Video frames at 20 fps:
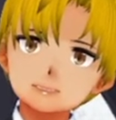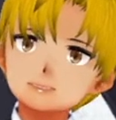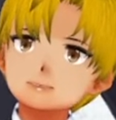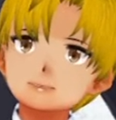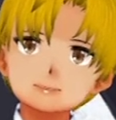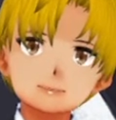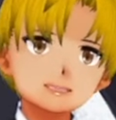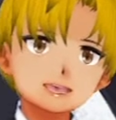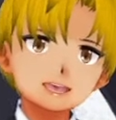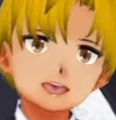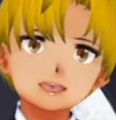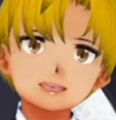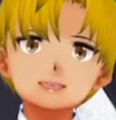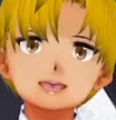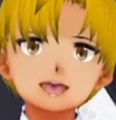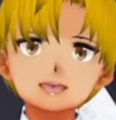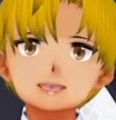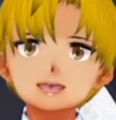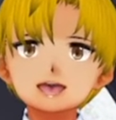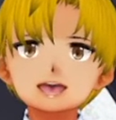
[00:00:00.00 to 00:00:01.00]
I don't
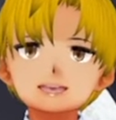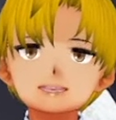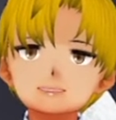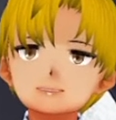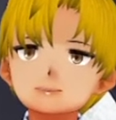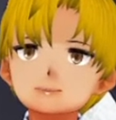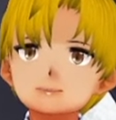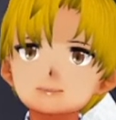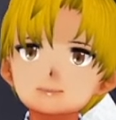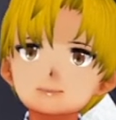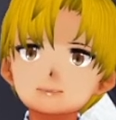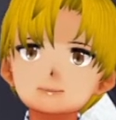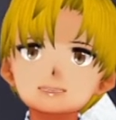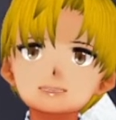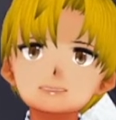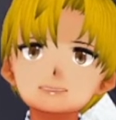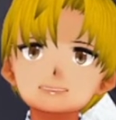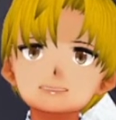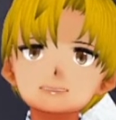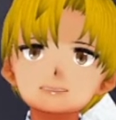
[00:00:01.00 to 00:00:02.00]
doubt that, for some
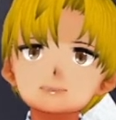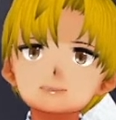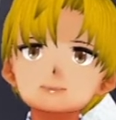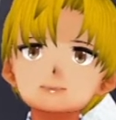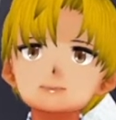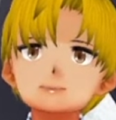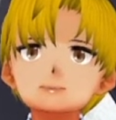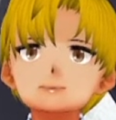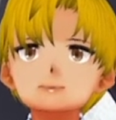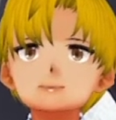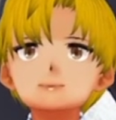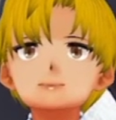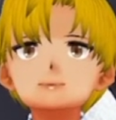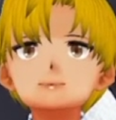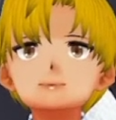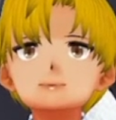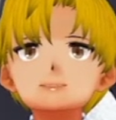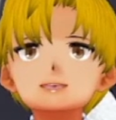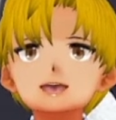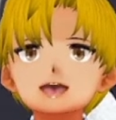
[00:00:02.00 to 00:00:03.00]
reason.
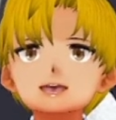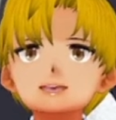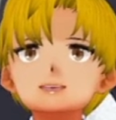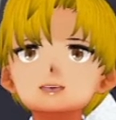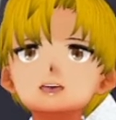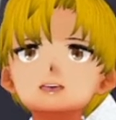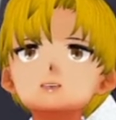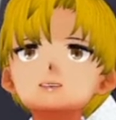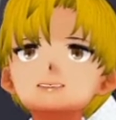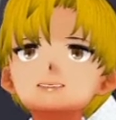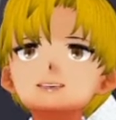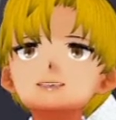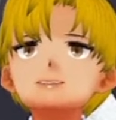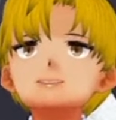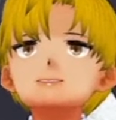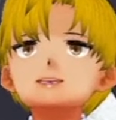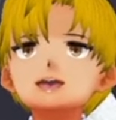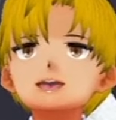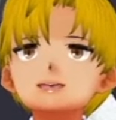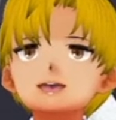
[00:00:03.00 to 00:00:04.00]
I hope we never
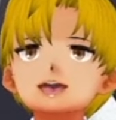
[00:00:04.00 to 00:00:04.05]
found out